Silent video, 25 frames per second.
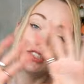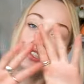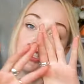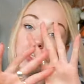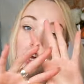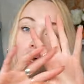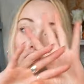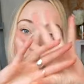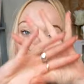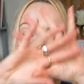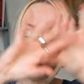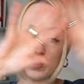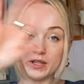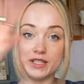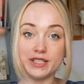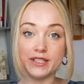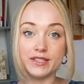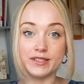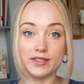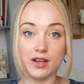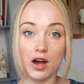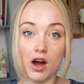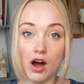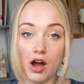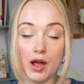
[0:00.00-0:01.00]
So
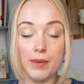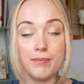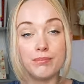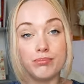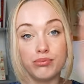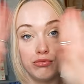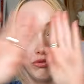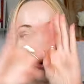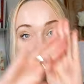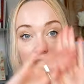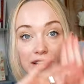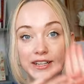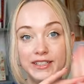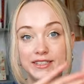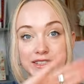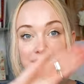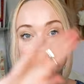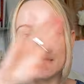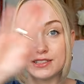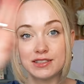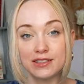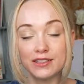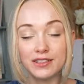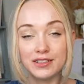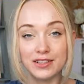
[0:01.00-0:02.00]
winters are a
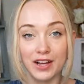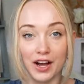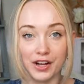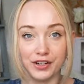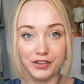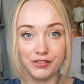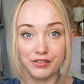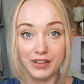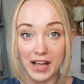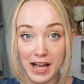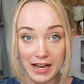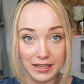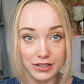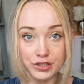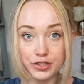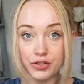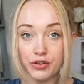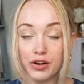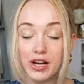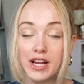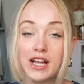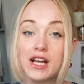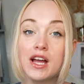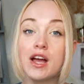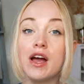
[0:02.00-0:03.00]
bright kind of
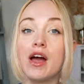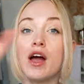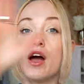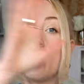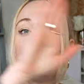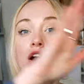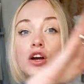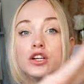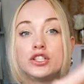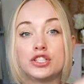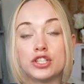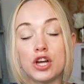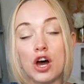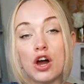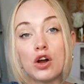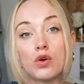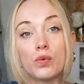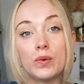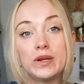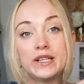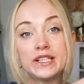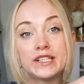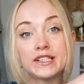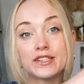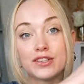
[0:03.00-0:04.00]
category. Dark
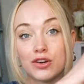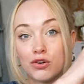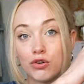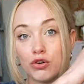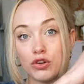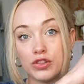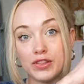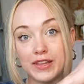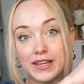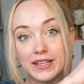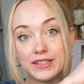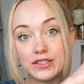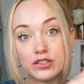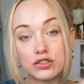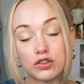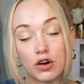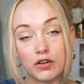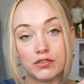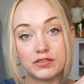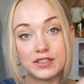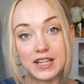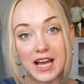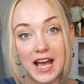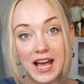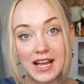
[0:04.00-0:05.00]
winters are on the
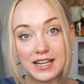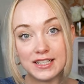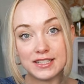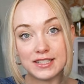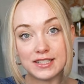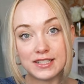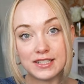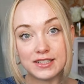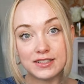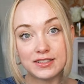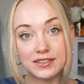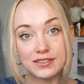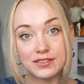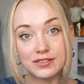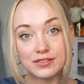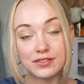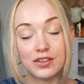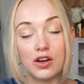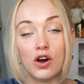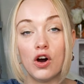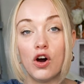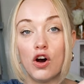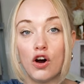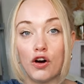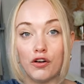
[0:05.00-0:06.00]
softer end
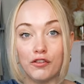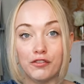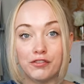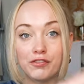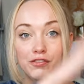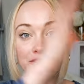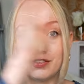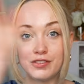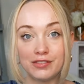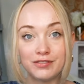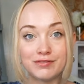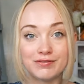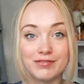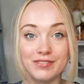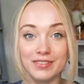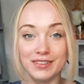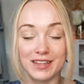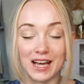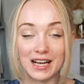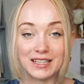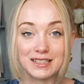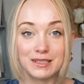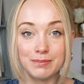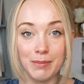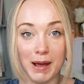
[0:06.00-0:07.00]
of
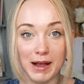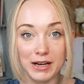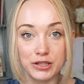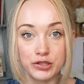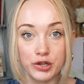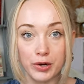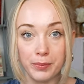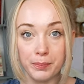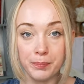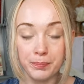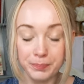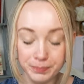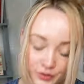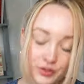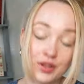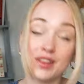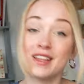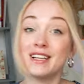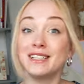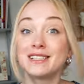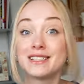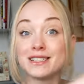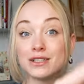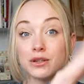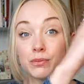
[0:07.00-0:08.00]
that spectrum. So
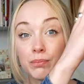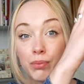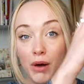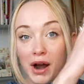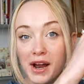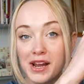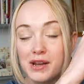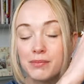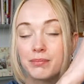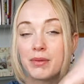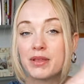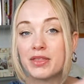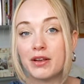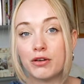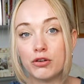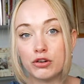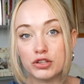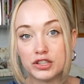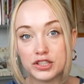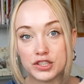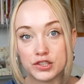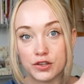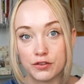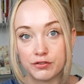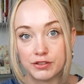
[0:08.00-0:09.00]
they're still bright, but they're
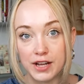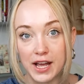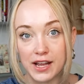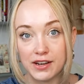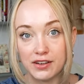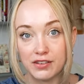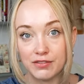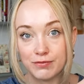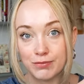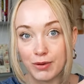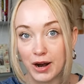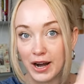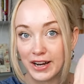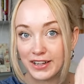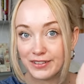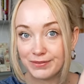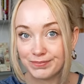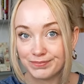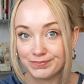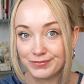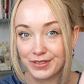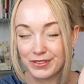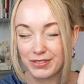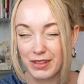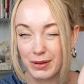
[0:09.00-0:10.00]
on the softer end of bright,
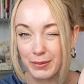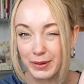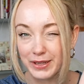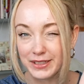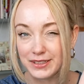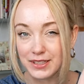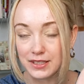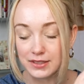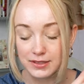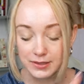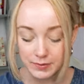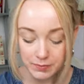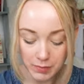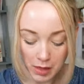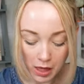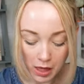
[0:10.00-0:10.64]
if that makes sense.